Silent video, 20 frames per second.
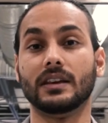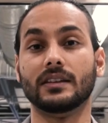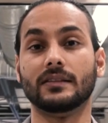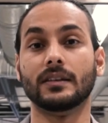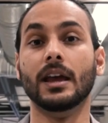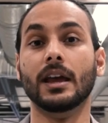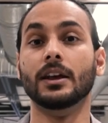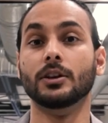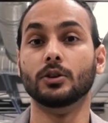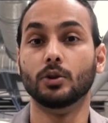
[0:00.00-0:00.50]
is
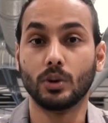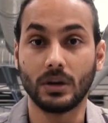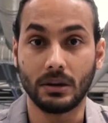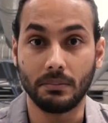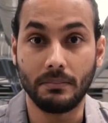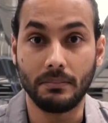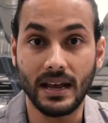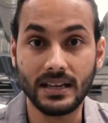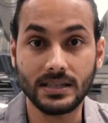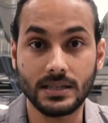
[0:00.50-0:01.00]
you
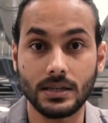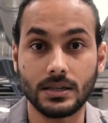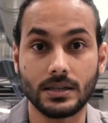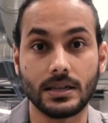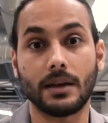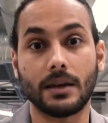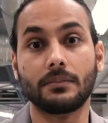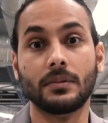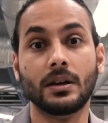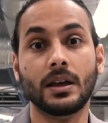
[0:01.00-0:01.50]
can message
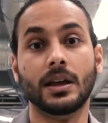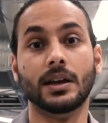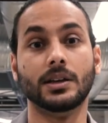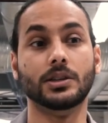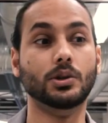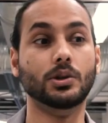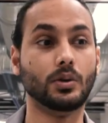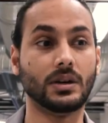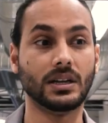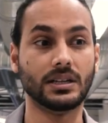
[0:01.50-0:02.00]
them,
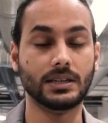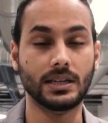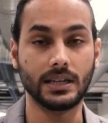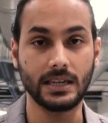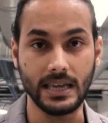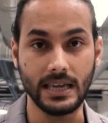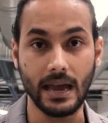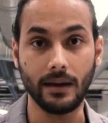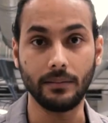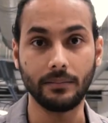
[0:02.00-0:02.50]
you can
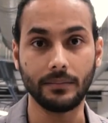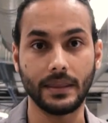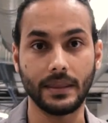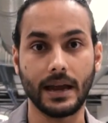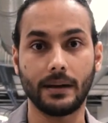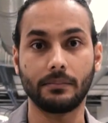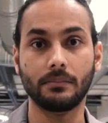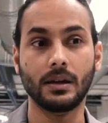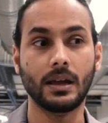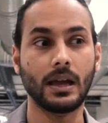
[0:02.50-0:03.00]
DM
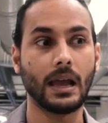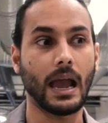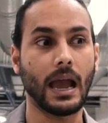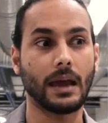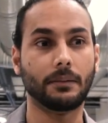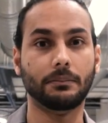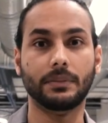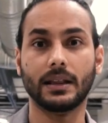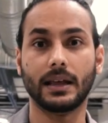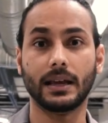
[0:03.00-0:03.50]
them
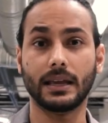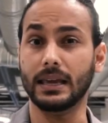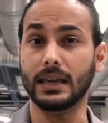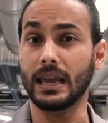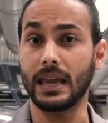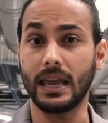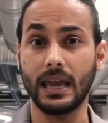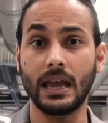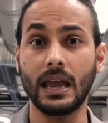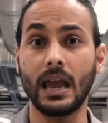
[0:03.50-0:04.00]
and be like,
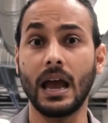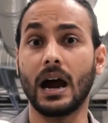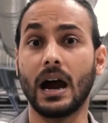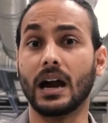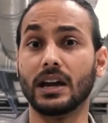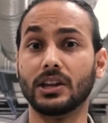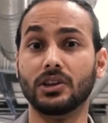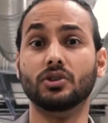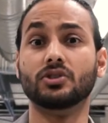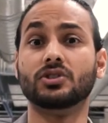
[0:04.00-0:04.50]
"Hey,
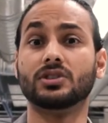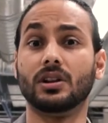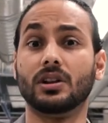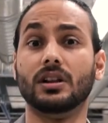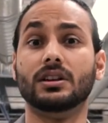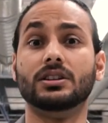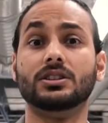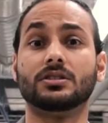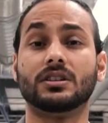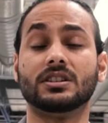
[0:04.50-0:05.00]
are you still
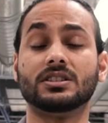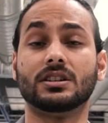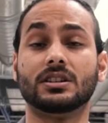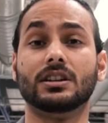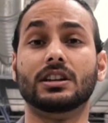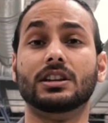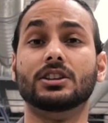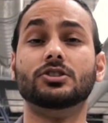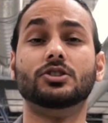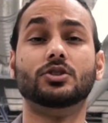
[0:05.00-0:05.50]

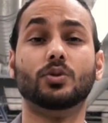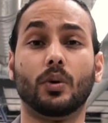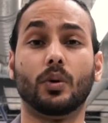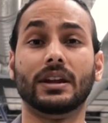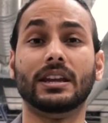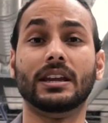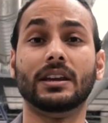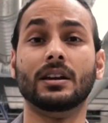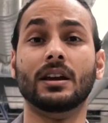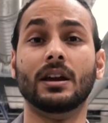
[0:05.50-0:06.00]
interested in
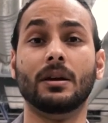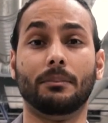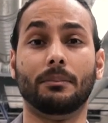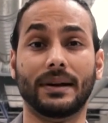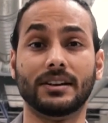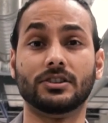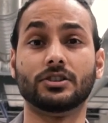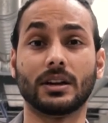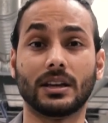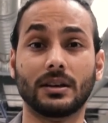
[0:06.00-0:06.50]
joining
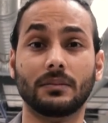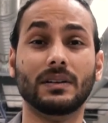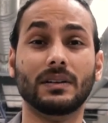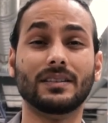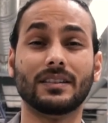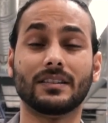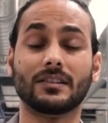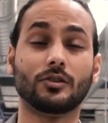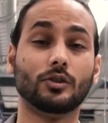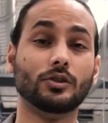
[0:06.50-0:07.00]
my trucking
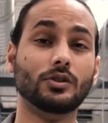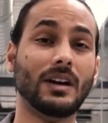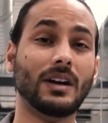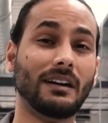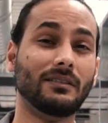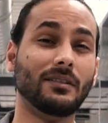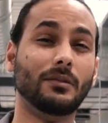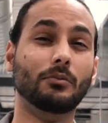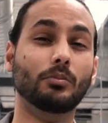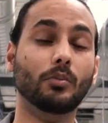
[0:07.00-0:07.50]
business?" So you
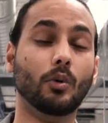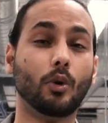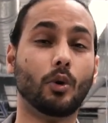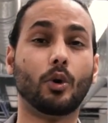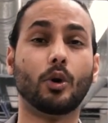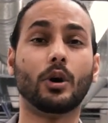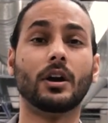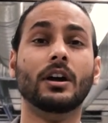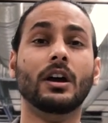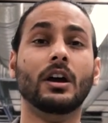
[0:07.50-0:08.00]
have a
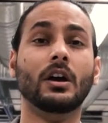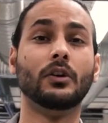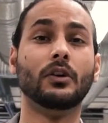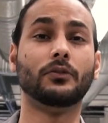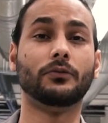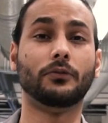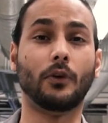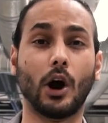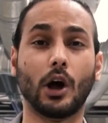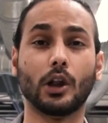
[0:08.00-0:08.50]
more
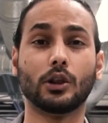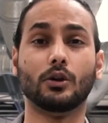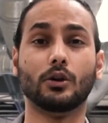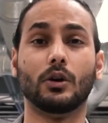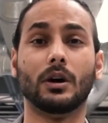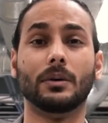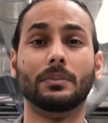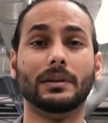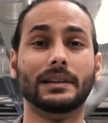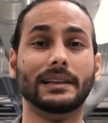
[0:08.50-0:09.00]

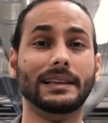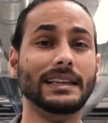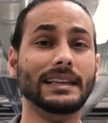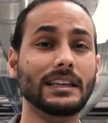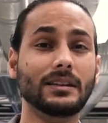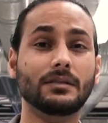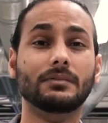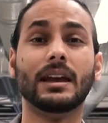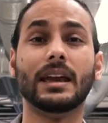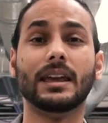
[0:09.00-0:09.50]
follow-up
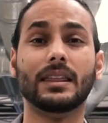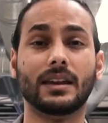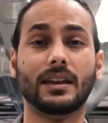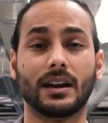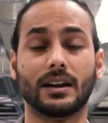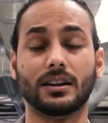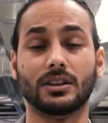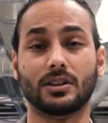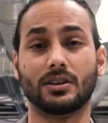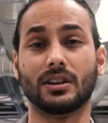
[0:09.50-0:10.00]
leeway
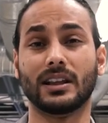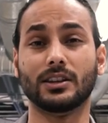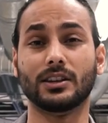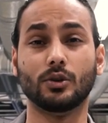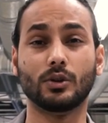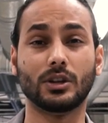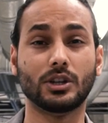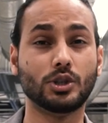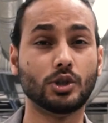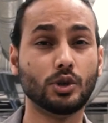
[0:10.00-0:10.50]
there. You know, like
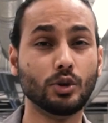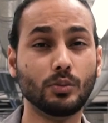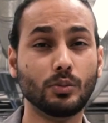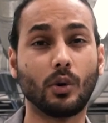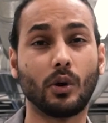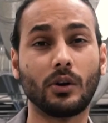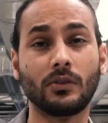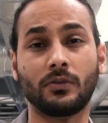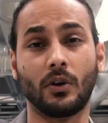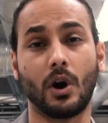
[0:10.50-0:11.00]
you can do
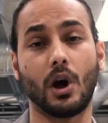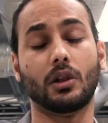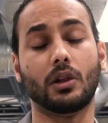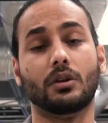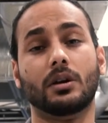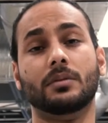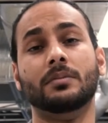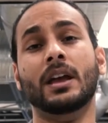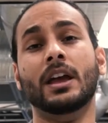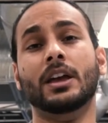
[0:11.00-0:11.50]
more
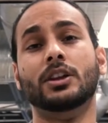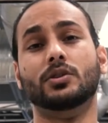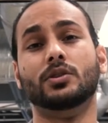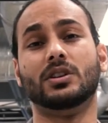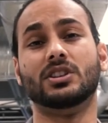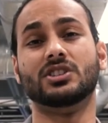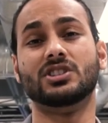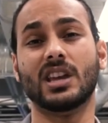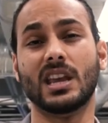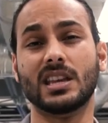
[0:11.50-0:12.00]
follow-up, you
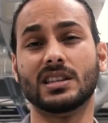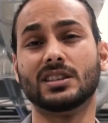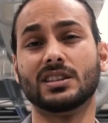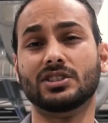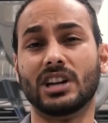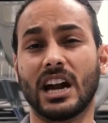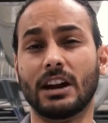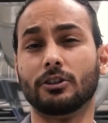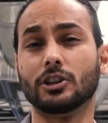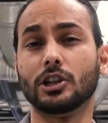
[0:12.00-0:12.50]
can chase the
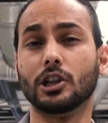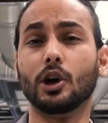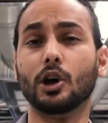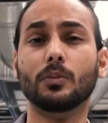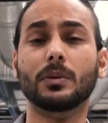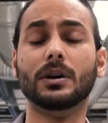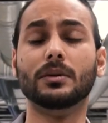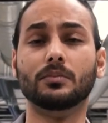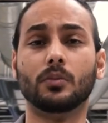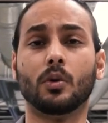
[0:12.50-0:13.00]
driver a little
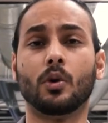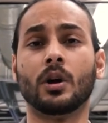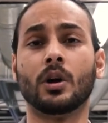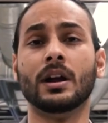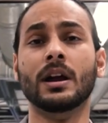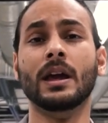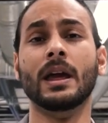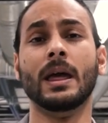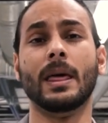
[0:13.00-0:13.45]
bit more